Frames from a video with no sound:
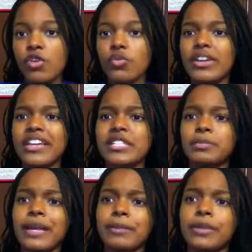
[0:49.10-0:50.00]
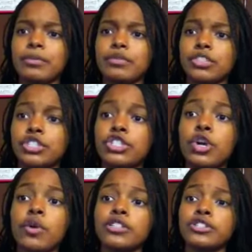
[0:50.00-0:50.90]
We as black people should
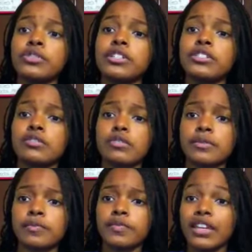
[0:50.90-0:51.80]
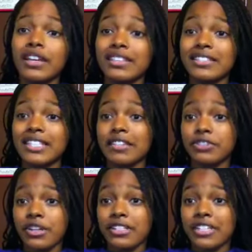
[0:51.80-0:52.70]
know our true history. The slave
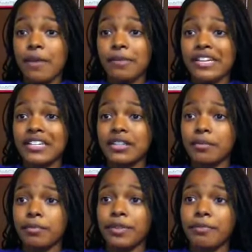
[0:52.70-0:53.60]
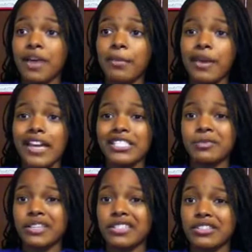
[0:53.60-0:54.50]
trade is comprehended, but the Bible
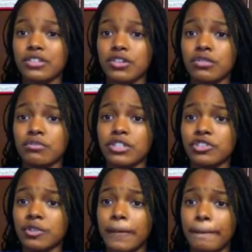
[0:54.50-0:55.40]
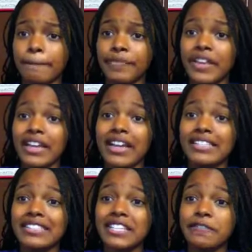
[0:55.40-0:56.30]
aspect is a total mystery.
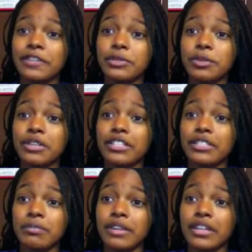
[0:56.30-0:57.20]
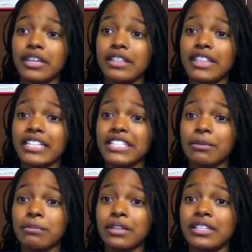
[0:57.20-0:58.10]
God said if Israel is obedient, they shall
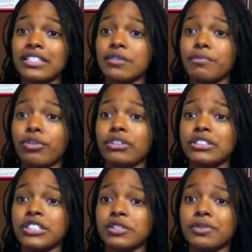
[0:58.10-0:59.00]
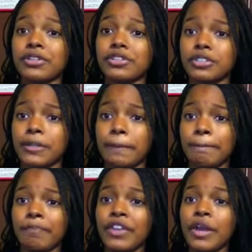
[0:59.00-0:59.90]
be blessed temporally and spiritually.
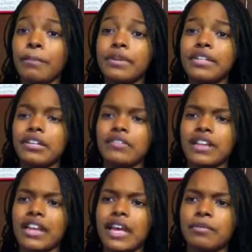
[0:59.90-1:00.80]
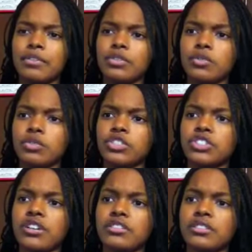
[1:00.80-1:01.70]
But none of that happened, which
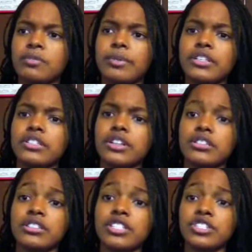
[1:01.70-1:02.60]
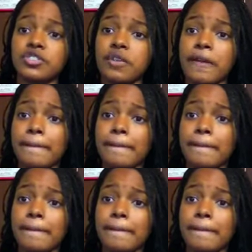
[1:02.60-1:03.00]
starts the biggest curse in history.